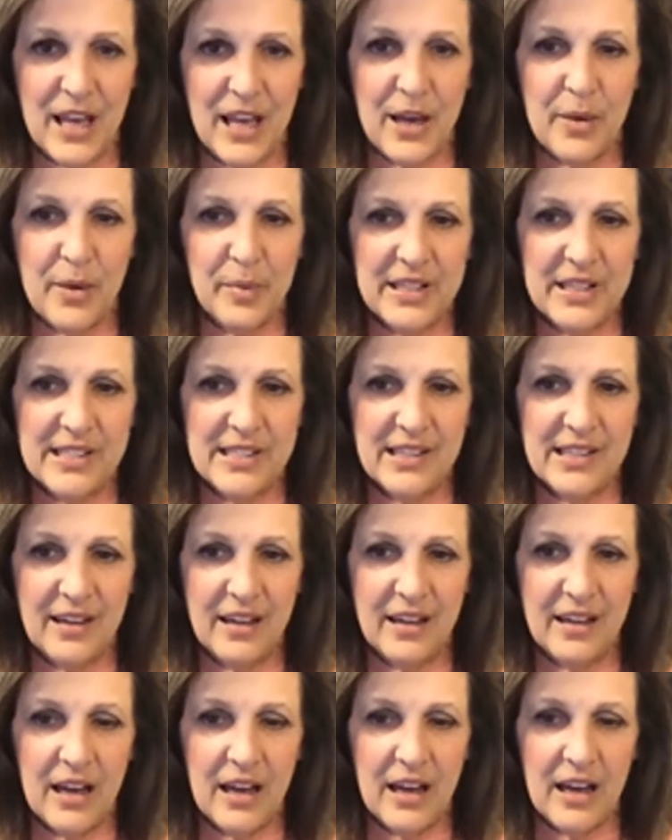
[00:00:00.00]
Melissa,
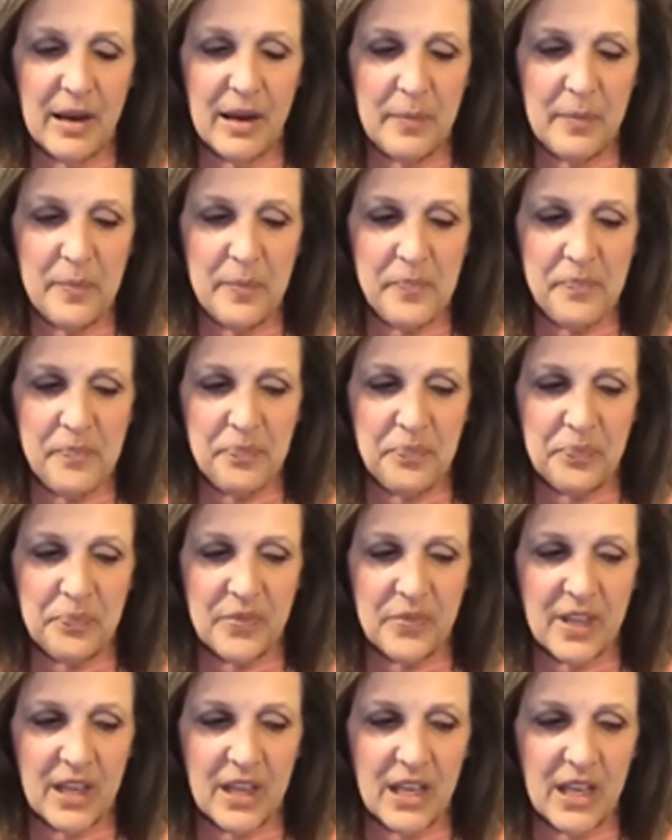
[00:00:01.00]

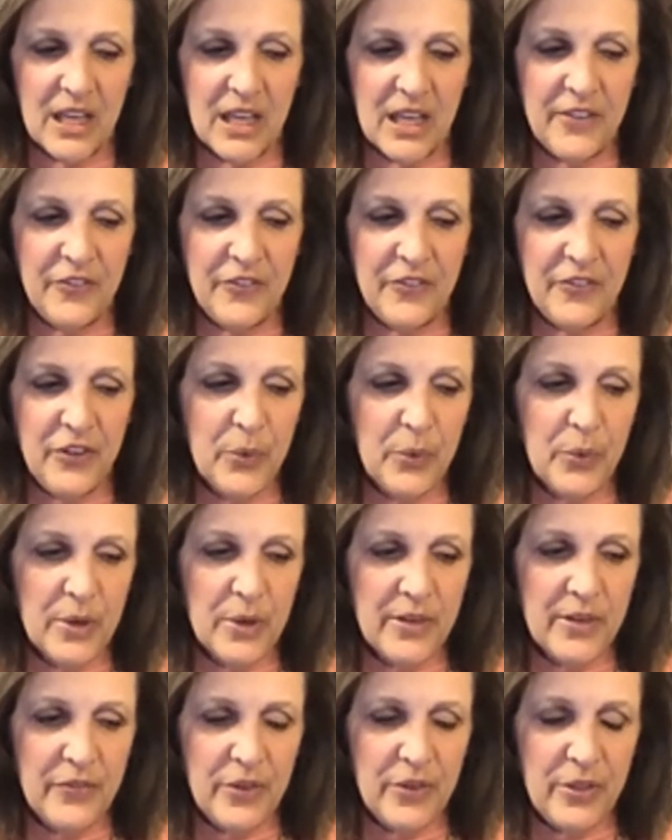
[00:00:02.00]
if you
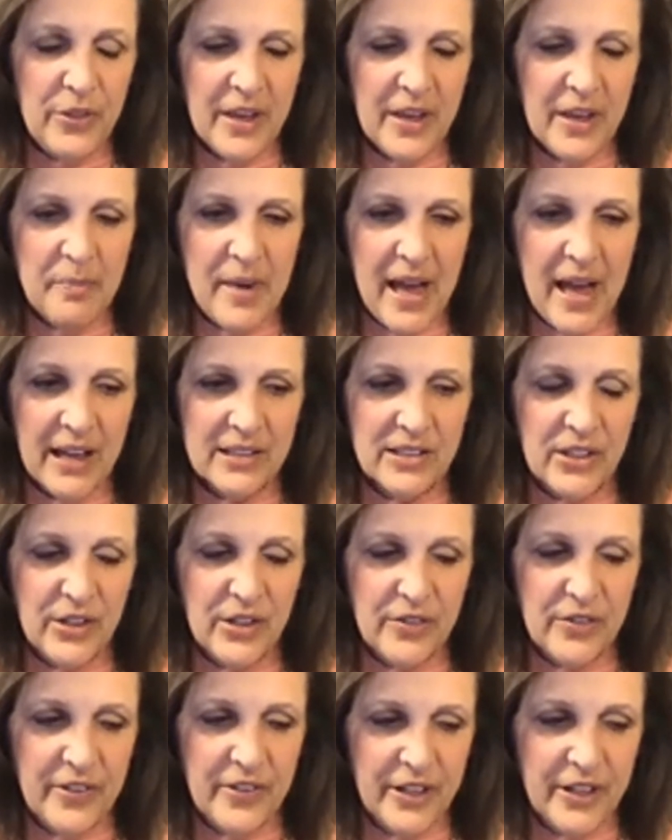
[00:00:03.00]
think back to
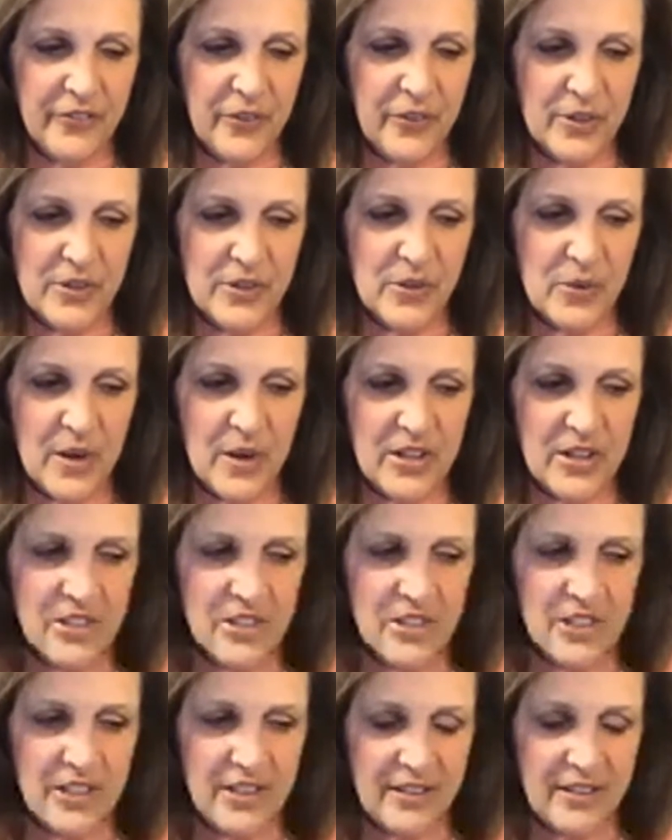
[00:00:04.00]
your very first
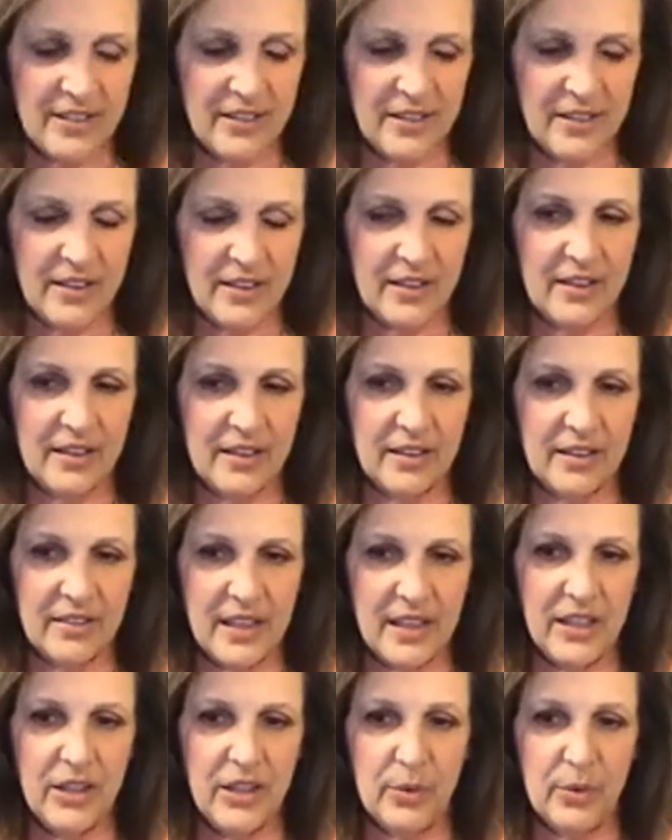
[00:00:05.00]
question
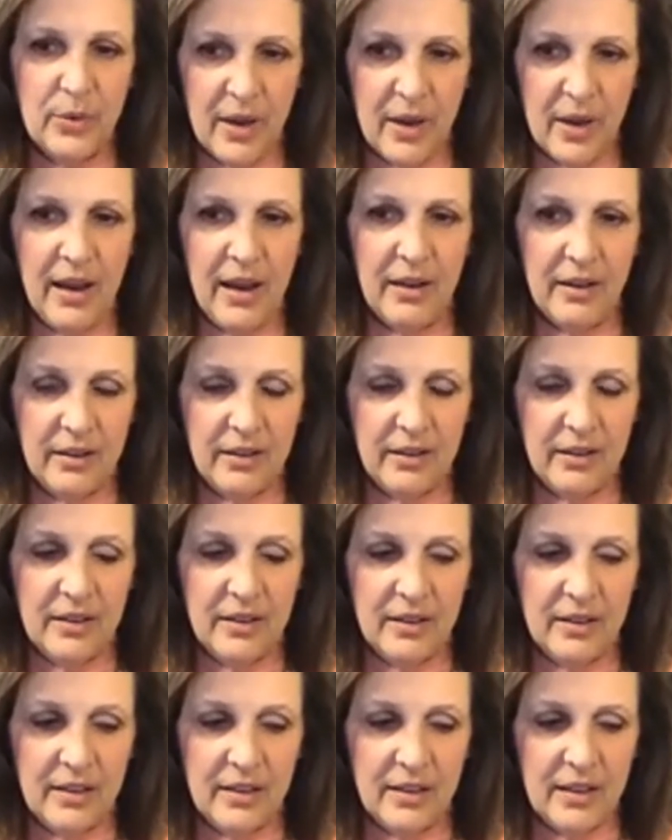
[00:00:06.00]
that you had,
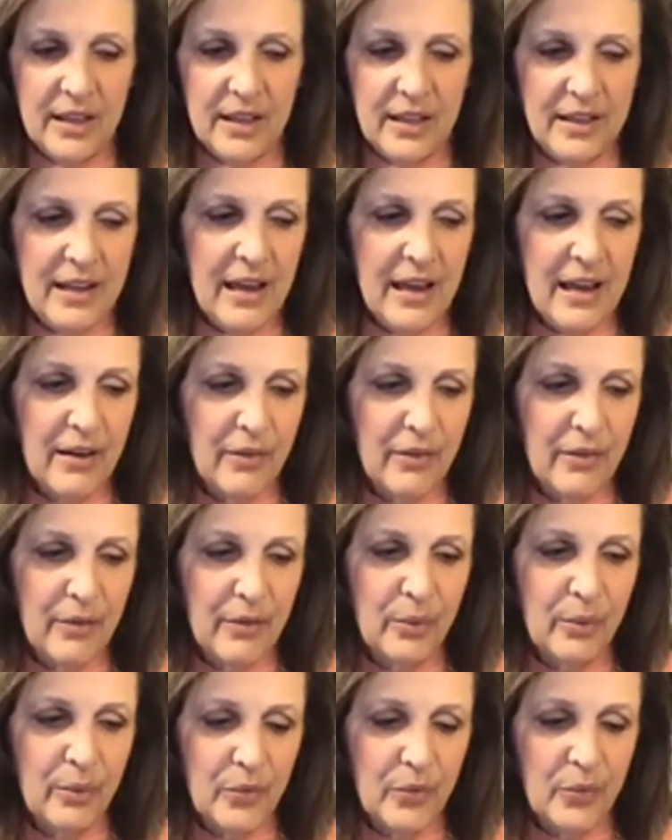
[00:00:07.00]
and now
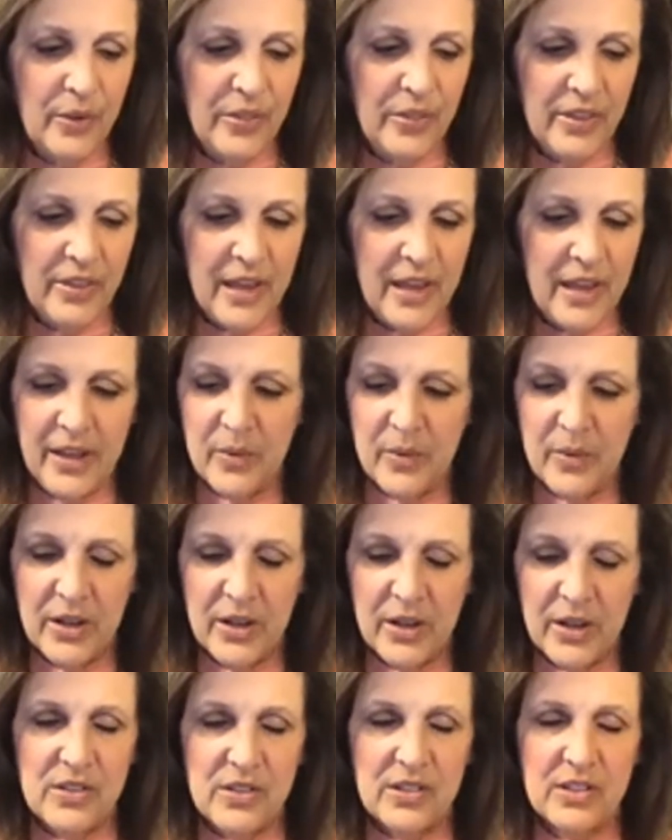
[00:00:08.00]
with
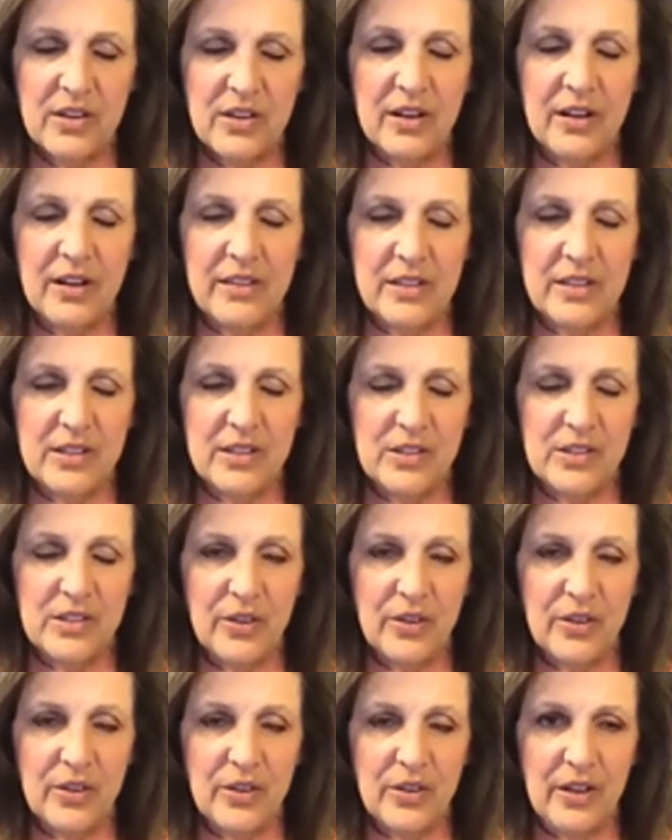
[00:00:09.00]
anyone who's starting this
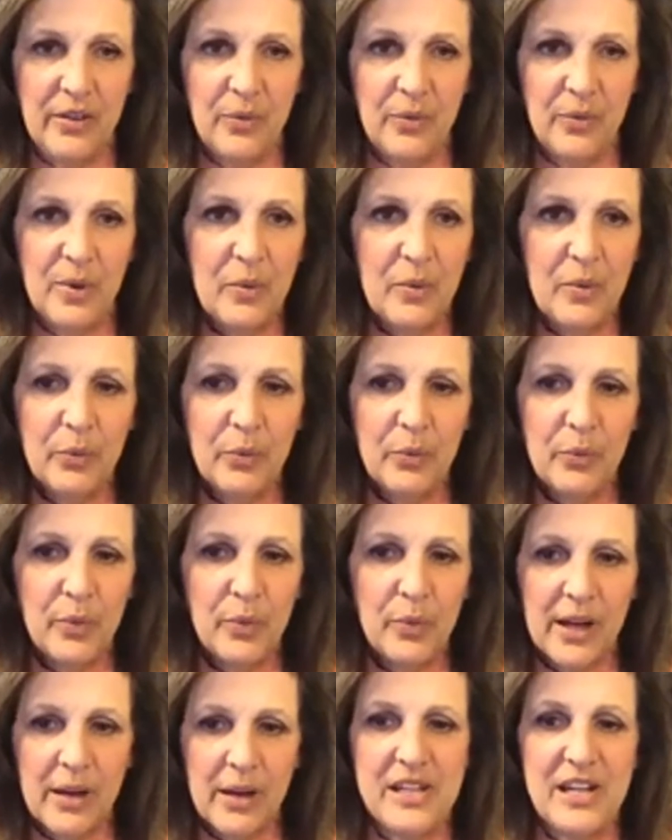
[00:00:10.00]
journey, what
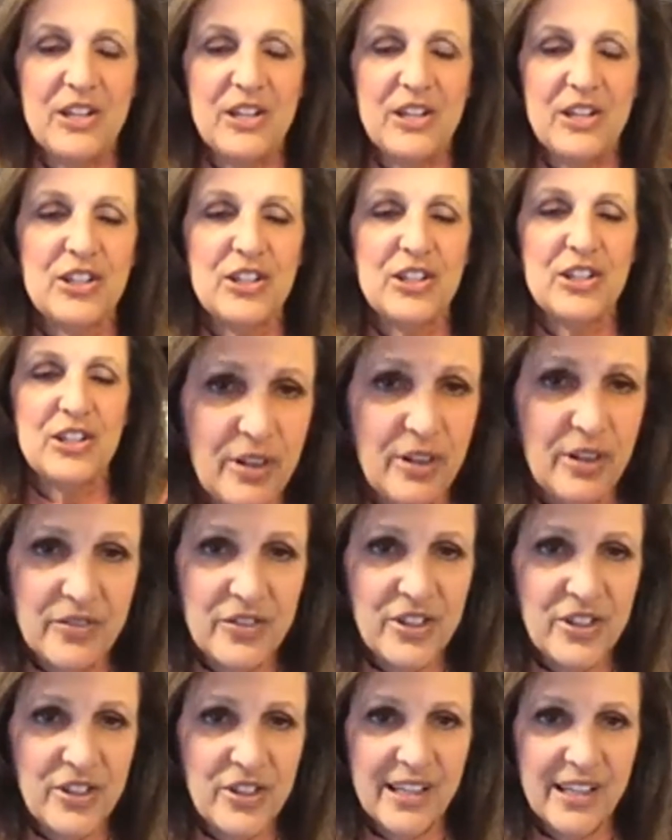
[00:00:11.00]
recommendation would you
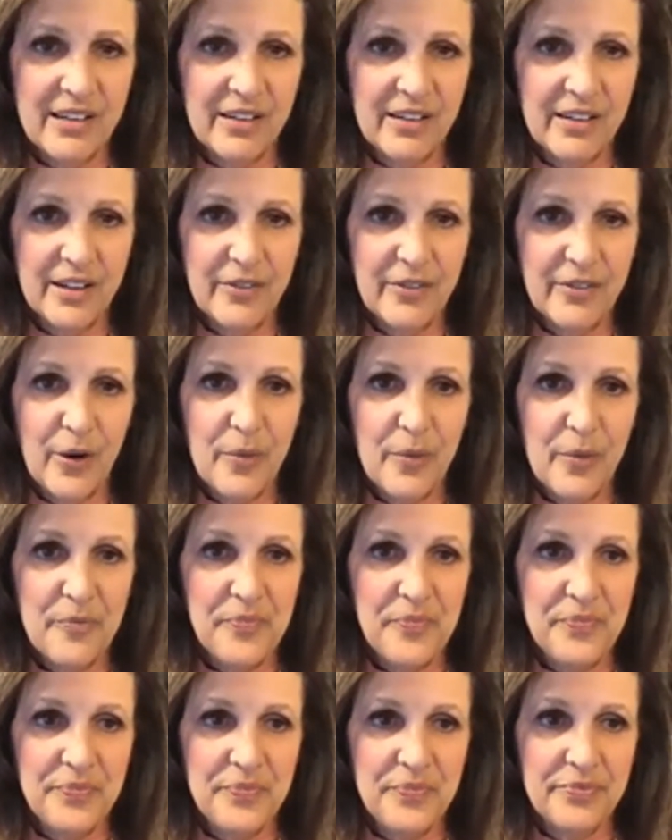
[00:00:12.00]
give to a
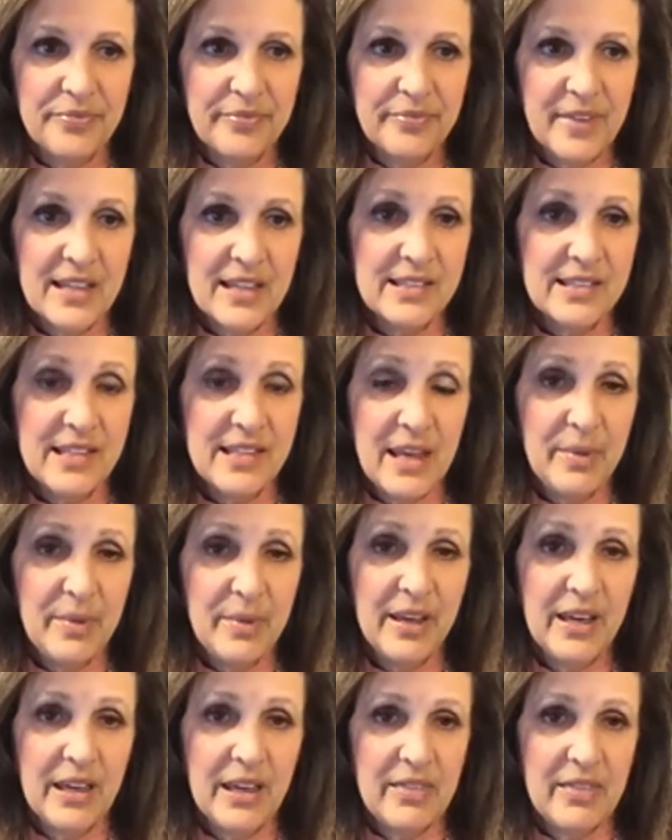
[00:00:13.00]
caregiver as they
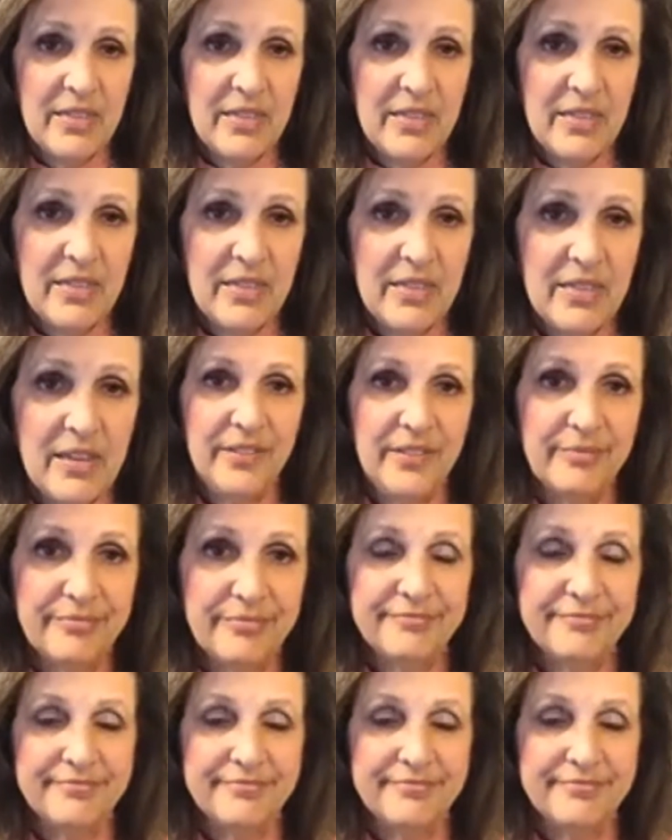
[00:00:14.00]
begin their journey?